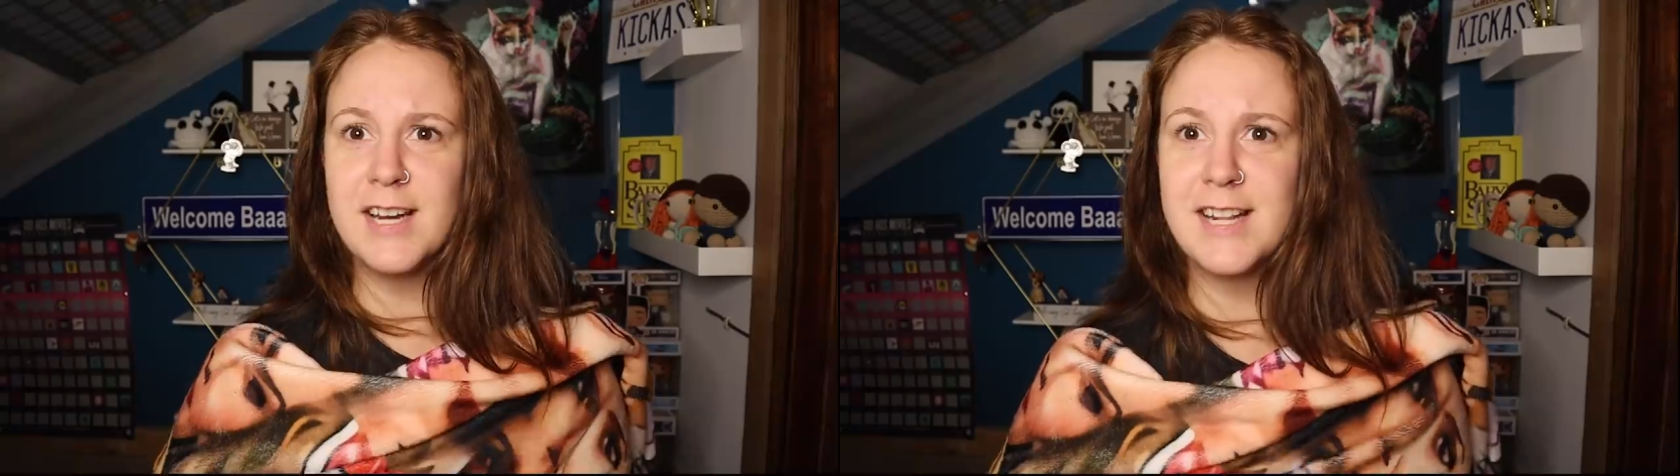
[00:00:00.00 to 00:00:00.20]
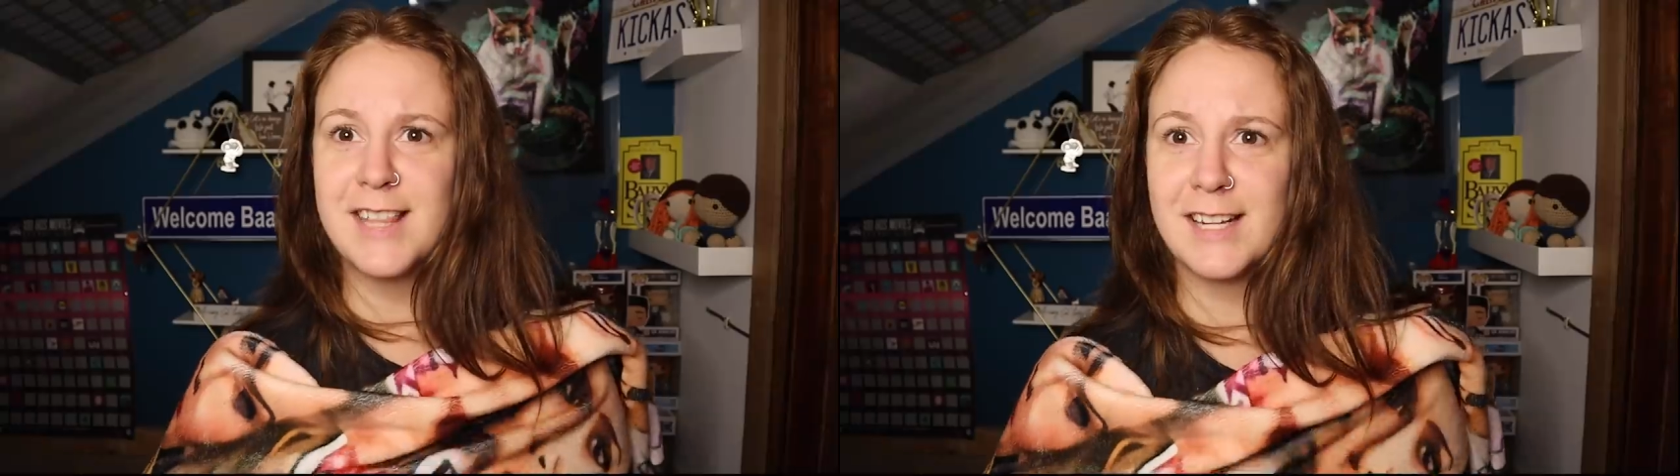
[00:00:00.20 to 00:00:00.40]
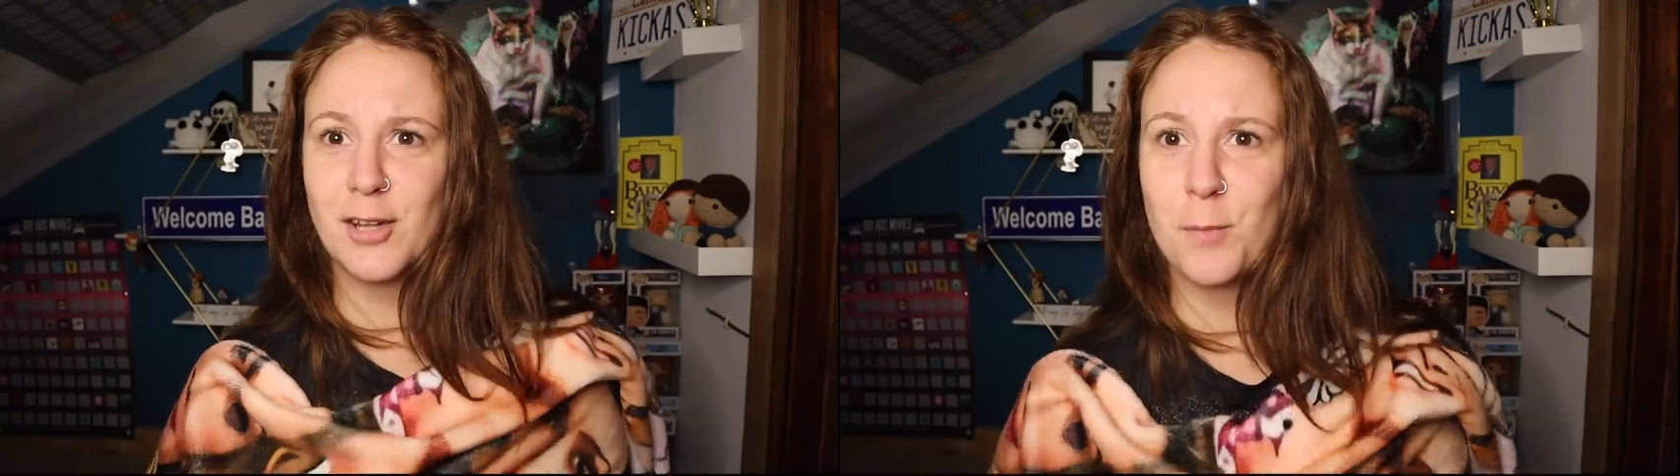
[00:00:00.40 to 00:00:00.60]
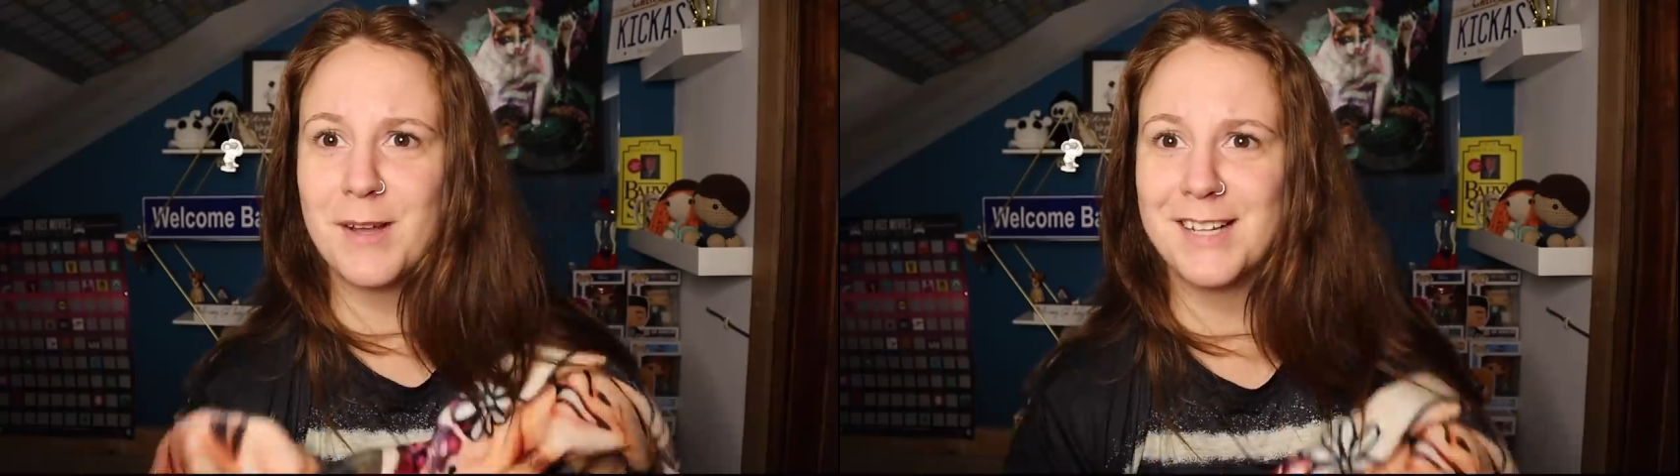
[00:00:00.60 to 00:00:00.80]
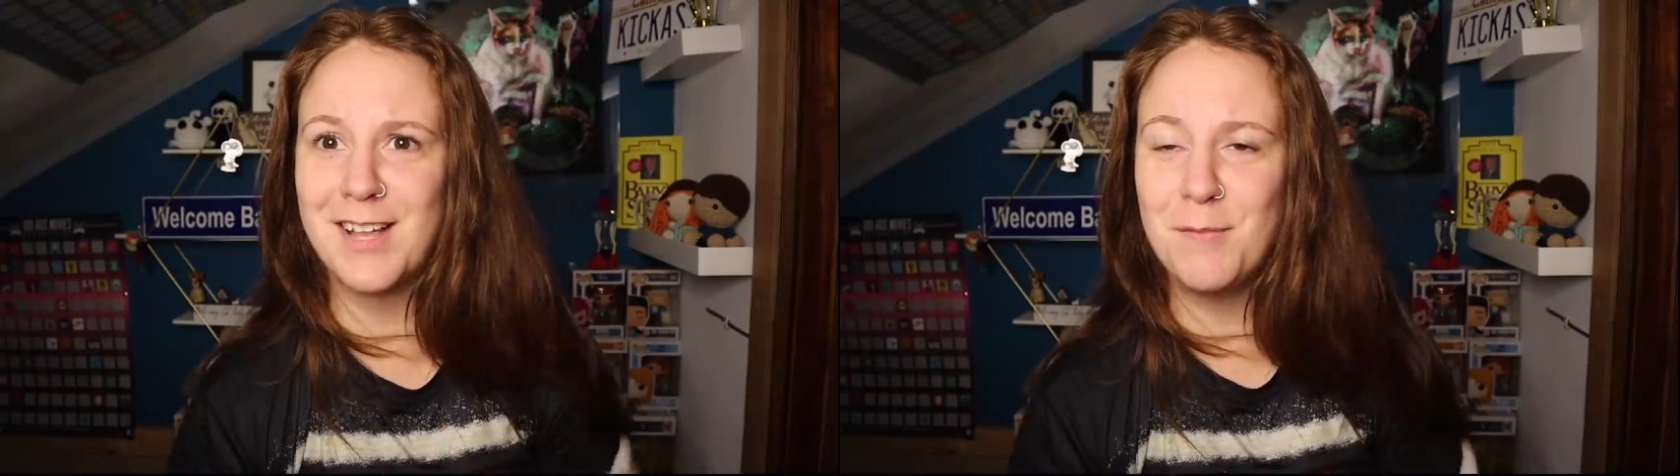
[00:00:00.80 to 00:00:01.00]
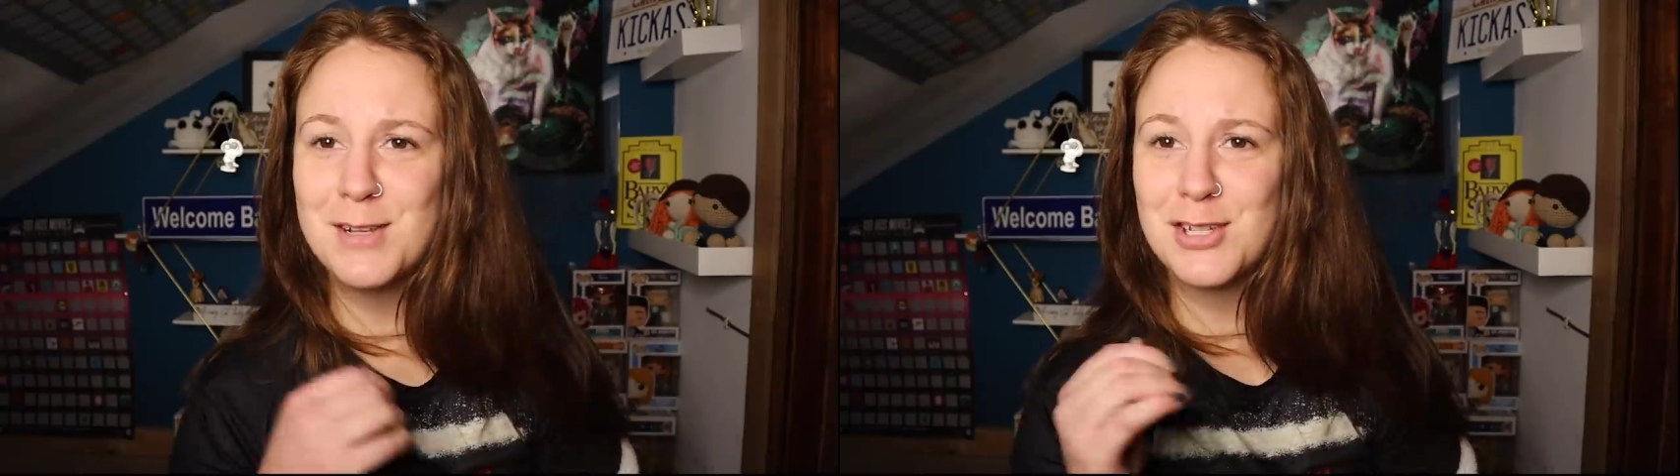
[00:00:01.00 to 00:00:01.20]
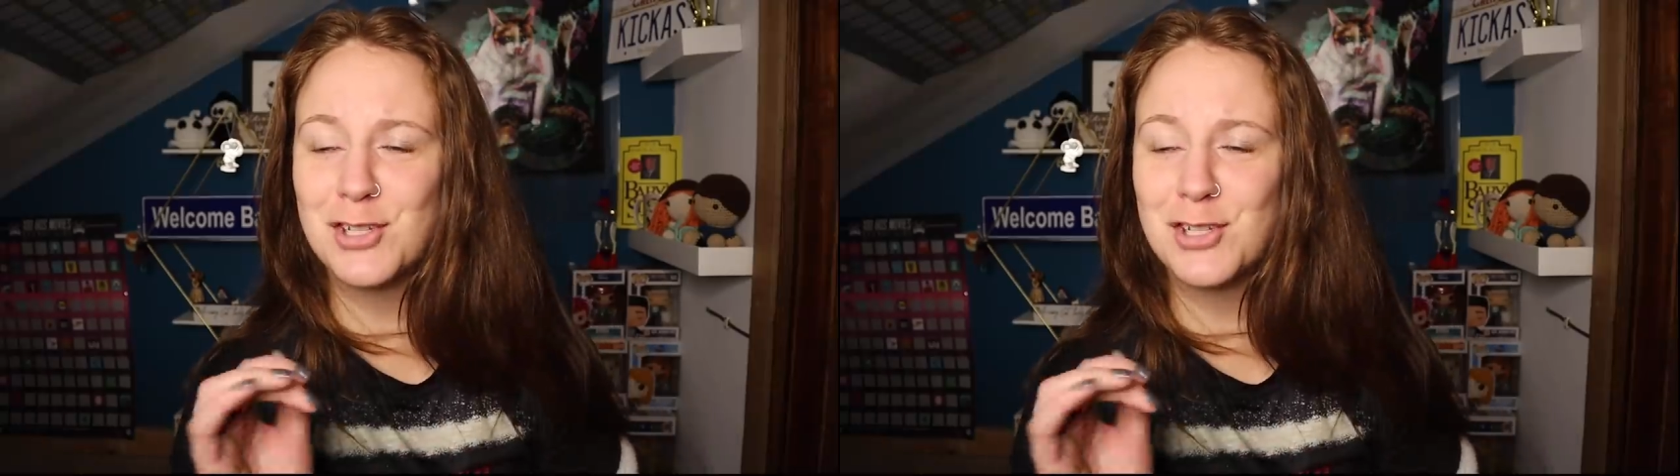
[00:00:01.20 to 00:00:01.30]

said anything a little bit because I've been